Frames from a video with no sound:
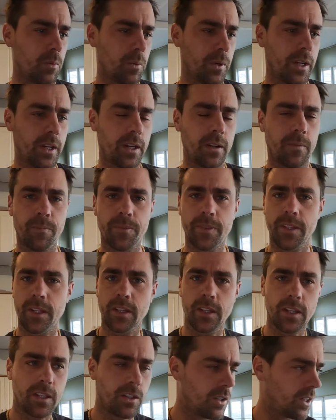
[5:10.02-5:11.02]
where
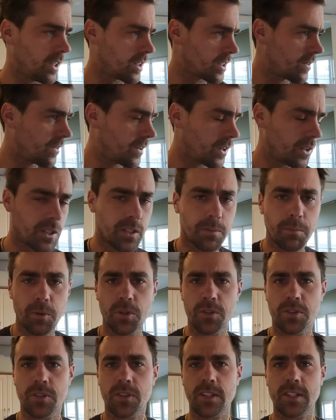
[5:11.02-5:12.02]
it's very
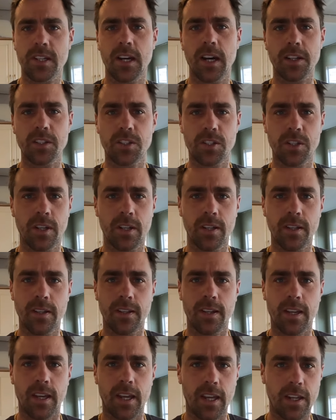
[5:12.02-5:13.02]
smooth for the touch,
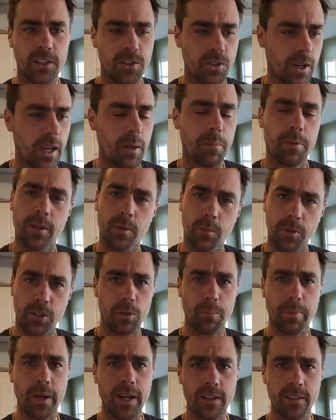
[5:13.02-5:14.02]
and you're happy that when
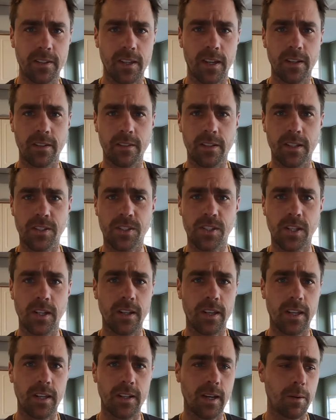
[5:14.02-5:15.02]
you paint that, it's going
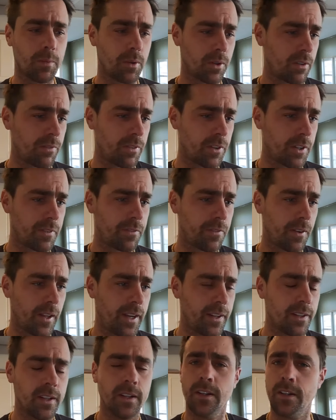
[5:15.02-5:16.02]
to end up looking very
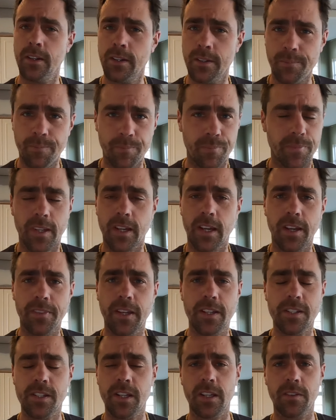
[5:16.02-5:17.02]
flat. And
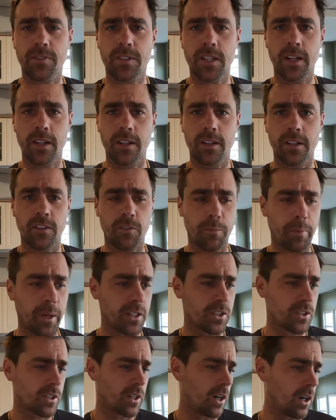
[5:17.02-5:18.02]
that's how you've done it. You've
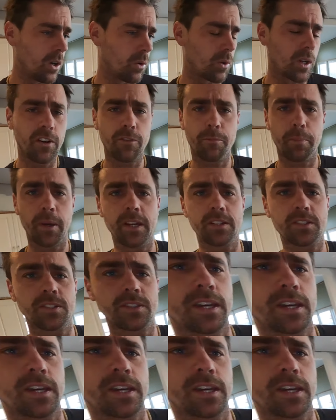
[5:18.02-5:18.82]
patched the hole. I've patched